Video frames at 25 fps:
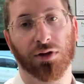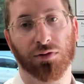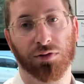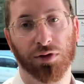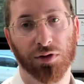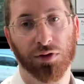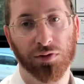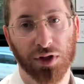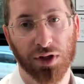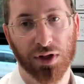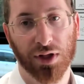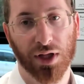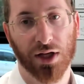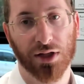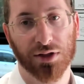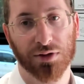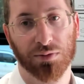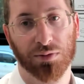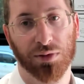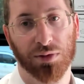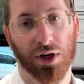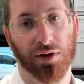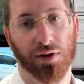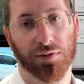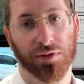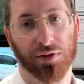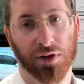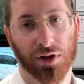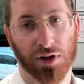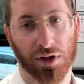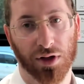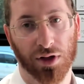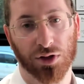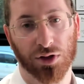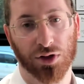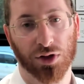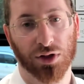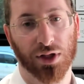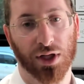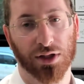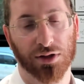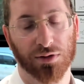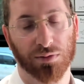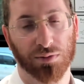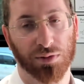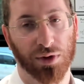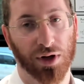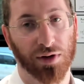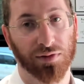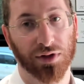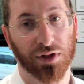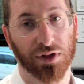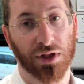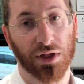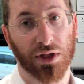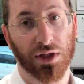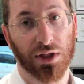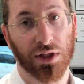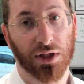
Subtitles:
50,000 profit, 100,000 profit?